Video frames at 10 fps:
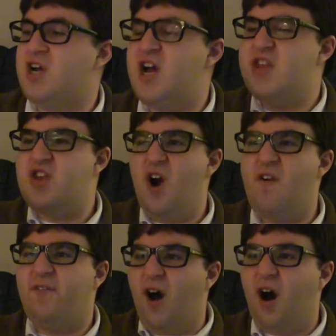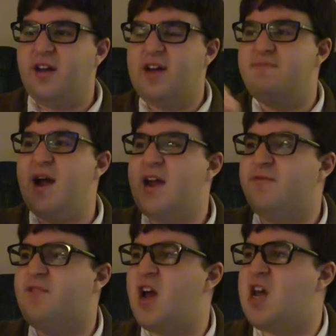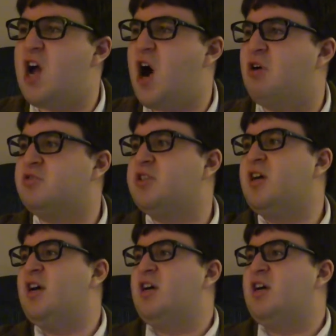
It's your fault he made videos.